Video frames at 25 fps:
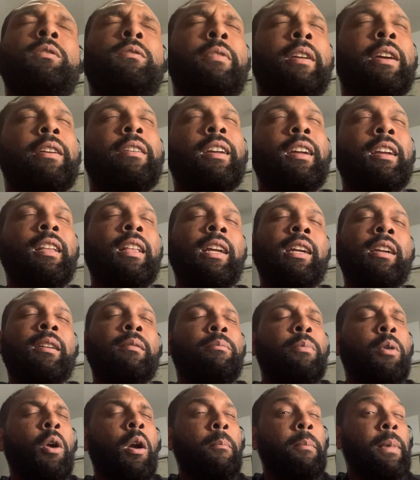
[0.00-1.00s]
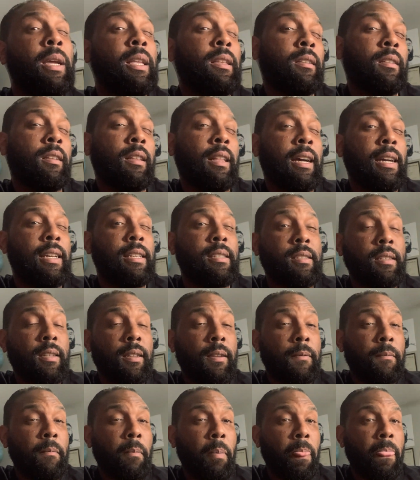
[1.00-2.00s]
very good at compartmentalizing,
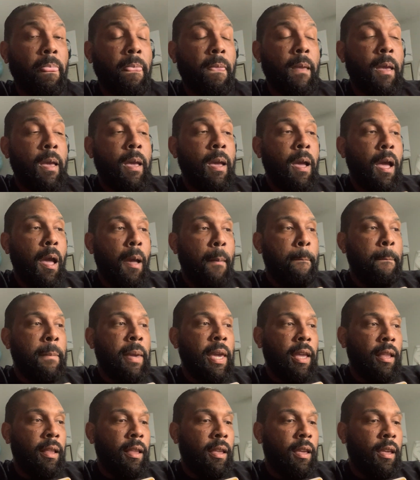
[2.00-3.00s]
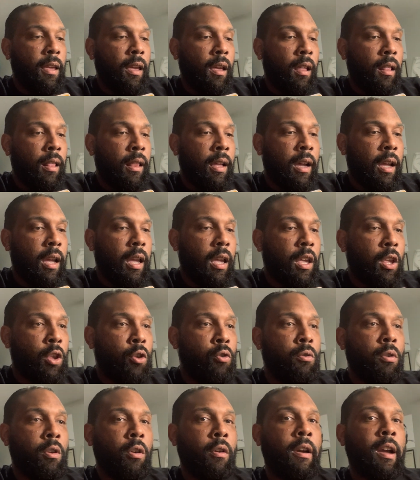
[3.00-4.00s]
meaning like
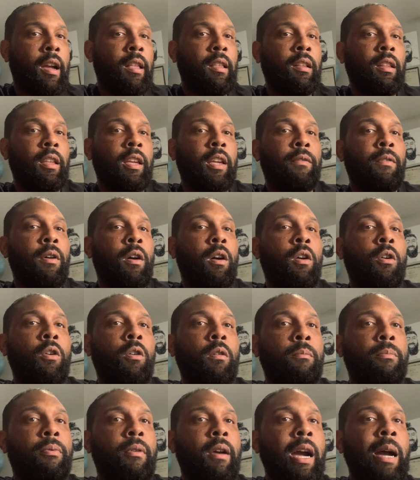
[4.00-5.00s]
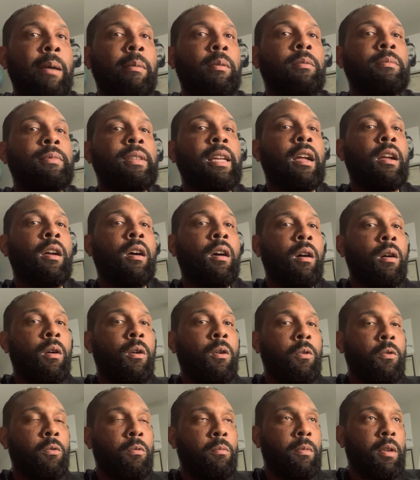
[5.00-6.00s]
you know how to leave home problems at
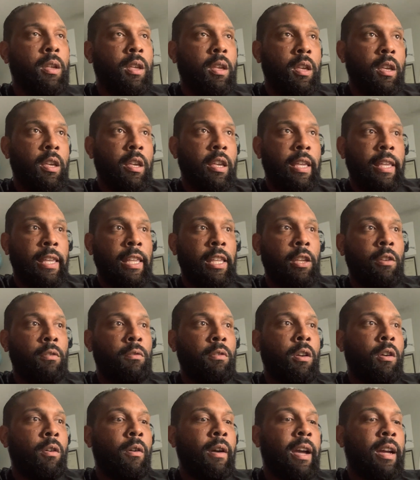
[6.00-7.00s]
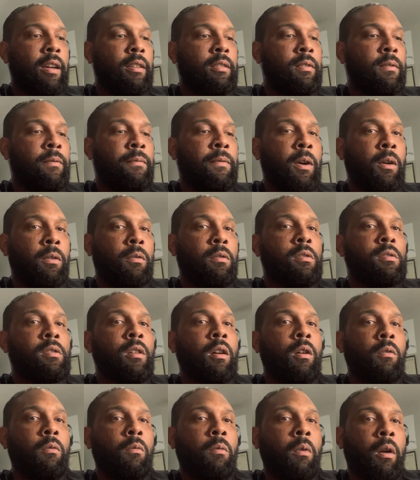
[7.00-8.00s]
home, and you know how to focus
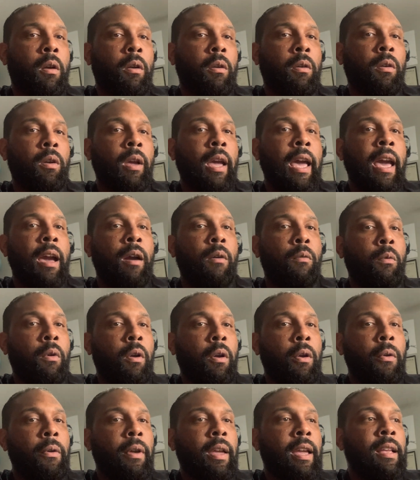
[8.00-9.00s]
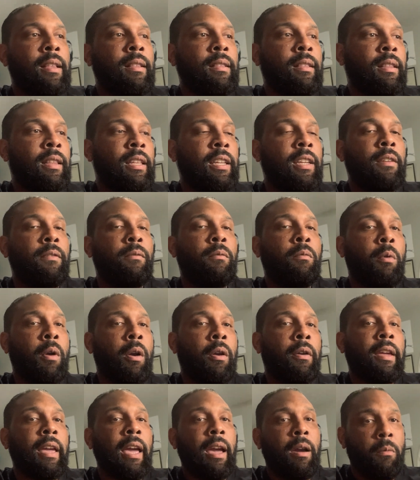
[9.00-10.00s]
on work at work and leave
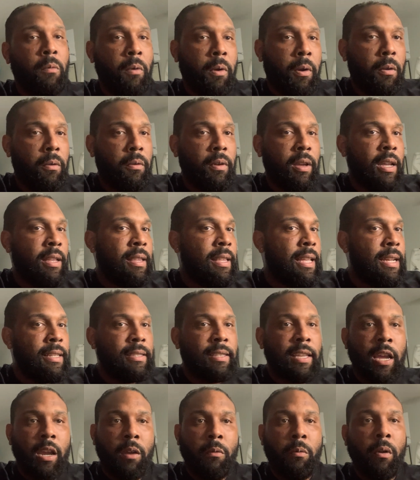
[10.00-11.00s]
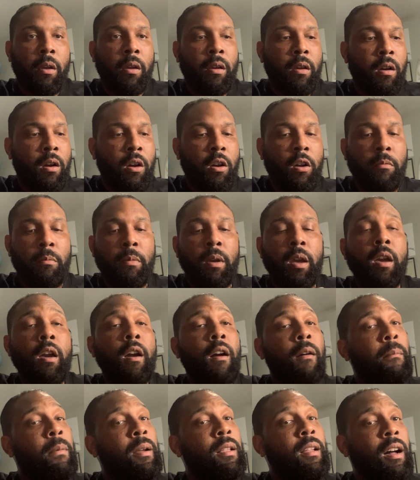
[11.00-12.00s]
work at work and not take work home.
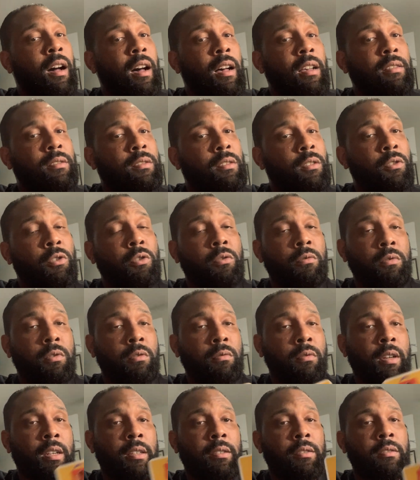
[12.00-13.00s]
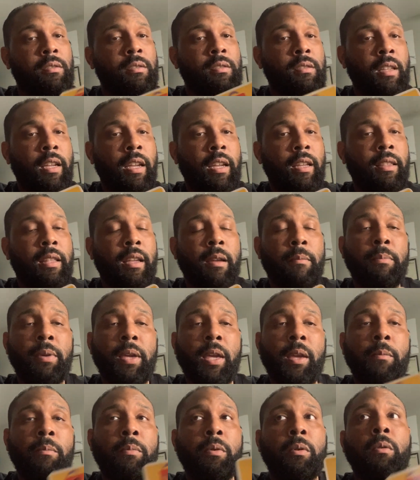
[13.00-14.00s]
But also you do understand that
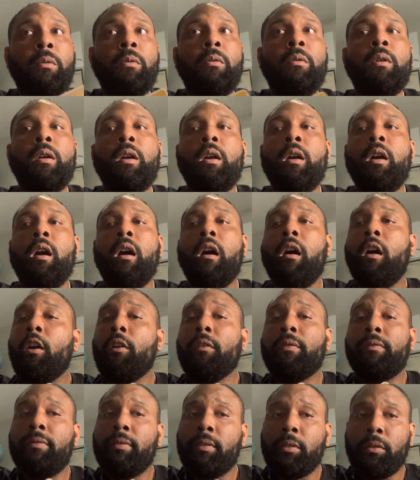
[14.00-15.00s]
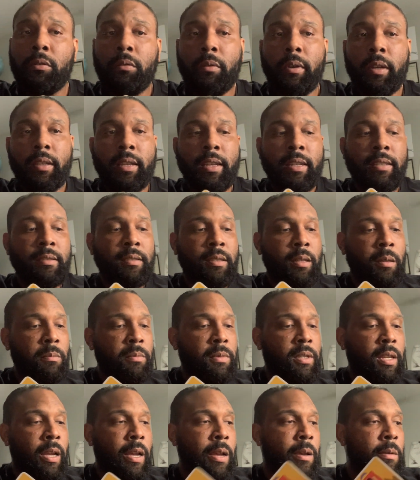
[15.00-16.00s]
people are fluid, and
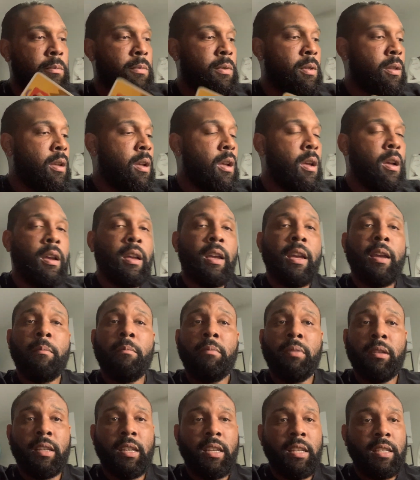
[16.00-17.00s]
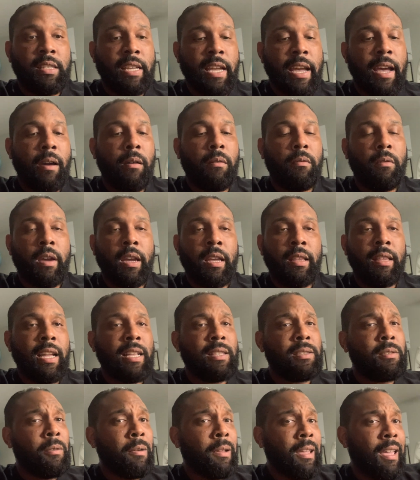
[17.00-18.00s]
sometimes it bleeds out, and
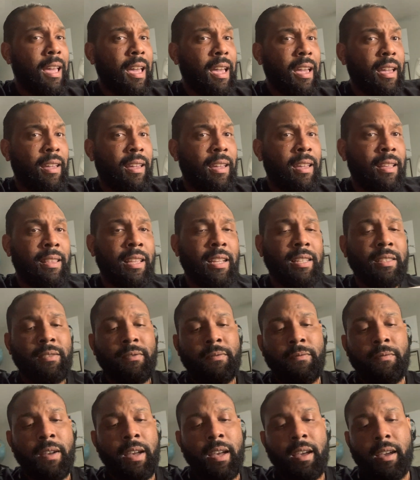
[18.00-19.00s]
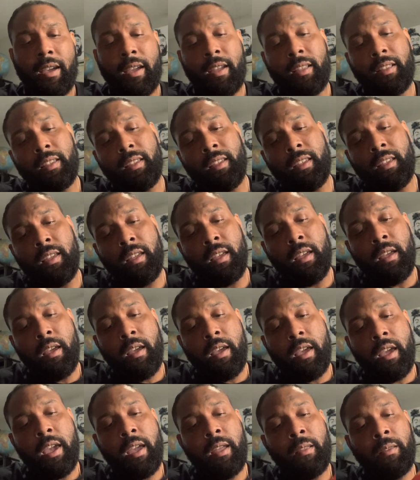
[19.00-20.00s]
that's okay, and that's fine.
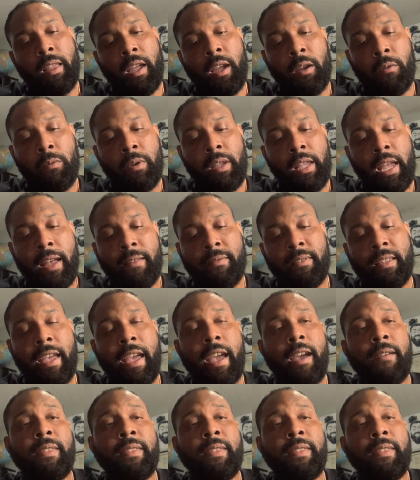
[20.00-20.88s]
And like, we have to have